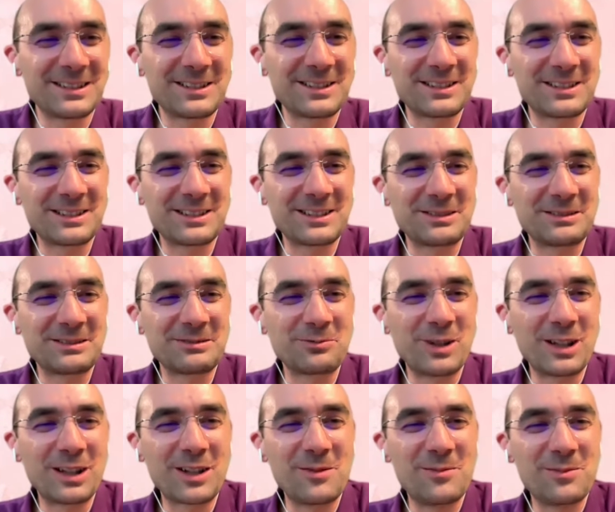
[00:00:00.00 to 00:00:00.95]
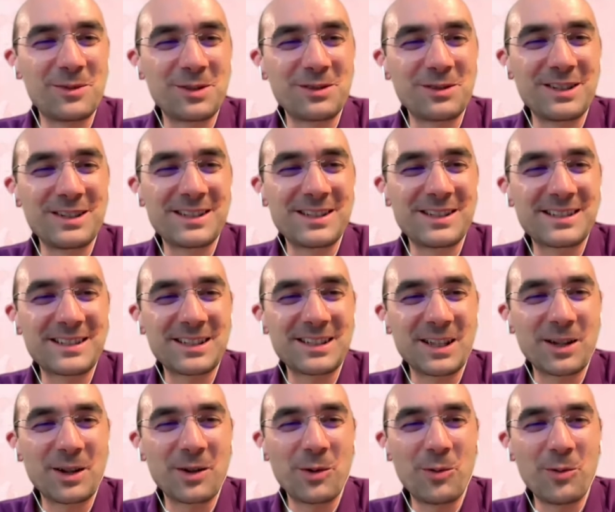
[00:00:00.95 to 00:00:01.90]
welcome to this
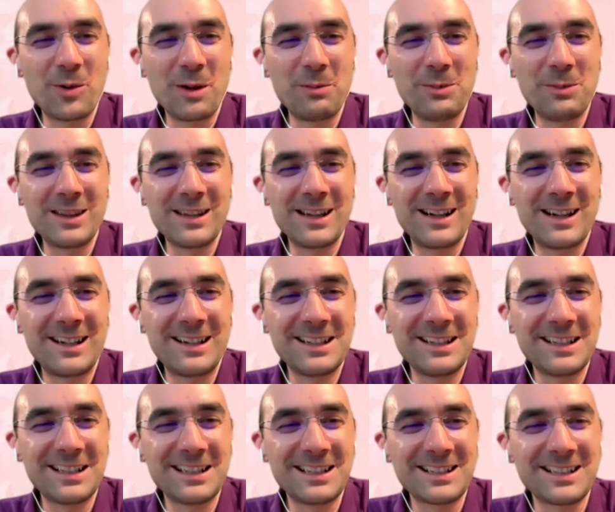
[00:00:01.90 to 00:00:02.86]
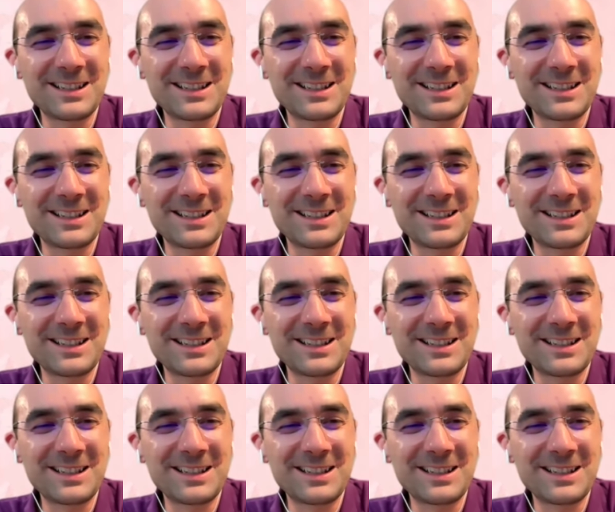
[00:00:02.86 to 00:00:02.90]
webinar